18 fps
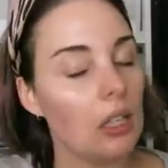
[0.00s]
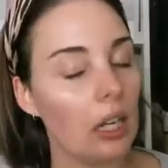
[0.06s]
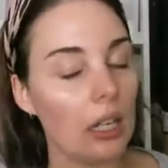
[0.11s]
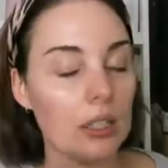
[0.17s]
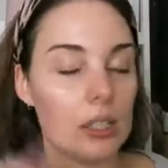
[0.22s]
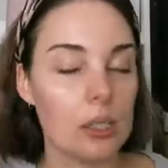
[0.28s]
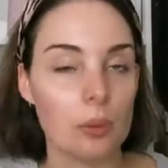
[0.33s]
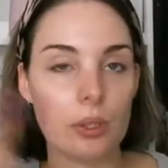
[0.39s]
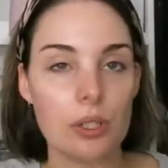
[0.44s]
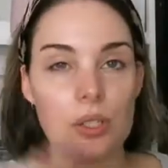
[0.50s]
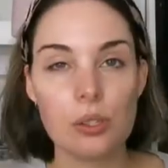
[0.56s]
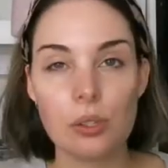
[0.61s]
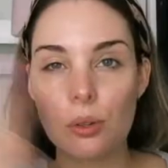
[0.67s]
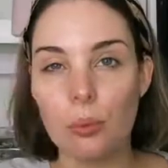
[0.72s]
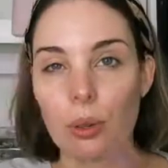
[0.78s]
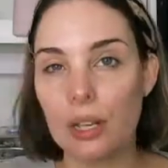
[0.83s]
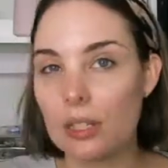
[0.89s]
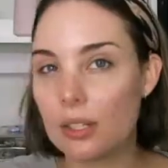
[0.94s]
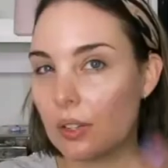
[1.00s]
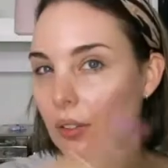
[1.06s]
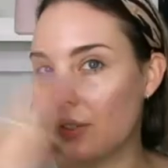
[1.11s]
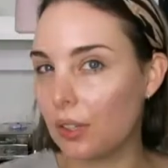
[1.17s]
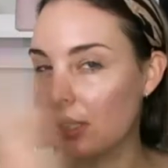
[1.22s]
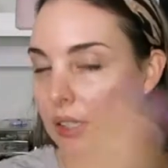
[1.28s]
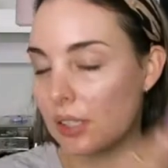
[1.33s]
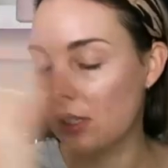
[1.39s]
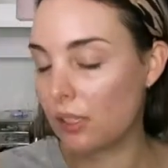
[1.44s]
I just want to sort of wait till
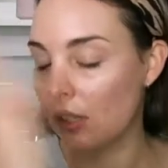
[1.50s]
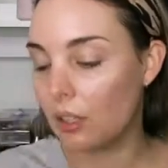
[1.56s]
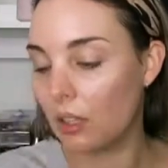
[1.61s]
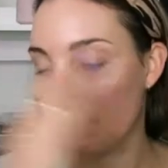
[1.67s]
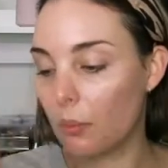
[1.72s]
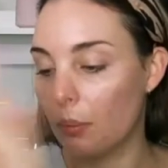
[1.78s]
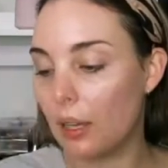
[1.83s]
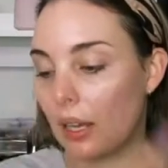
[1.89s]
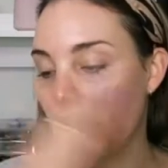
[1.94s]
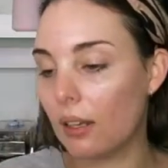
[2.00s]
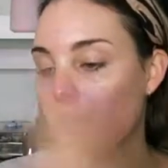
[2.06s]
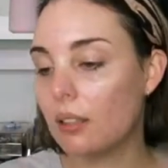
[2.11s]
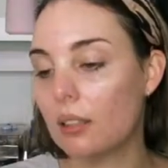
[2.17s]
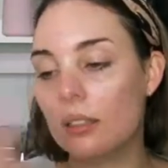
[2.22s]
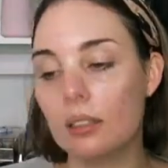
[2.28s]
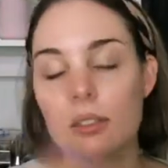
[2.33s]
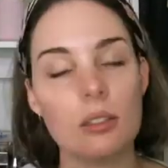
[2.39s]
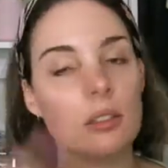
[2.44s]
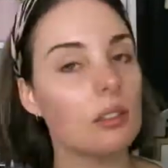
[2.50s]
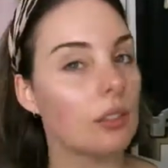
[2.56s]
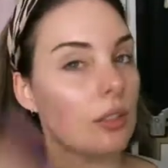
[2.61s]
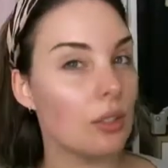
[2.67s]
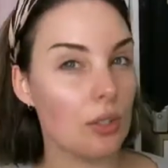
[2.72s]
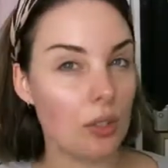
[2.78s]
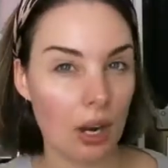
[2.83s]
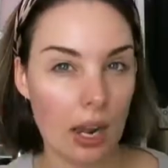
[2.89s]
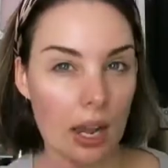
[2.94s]
this is a little bit
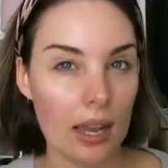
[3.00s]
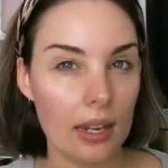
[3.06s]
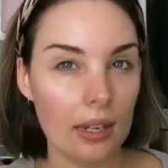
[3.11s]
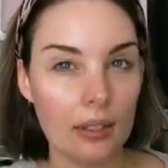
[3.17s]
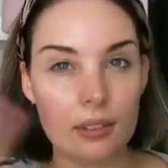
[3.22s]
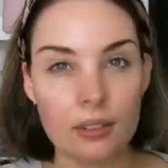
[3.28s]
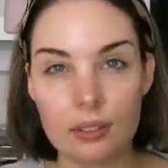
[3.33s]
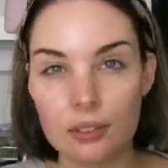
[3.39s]
dry.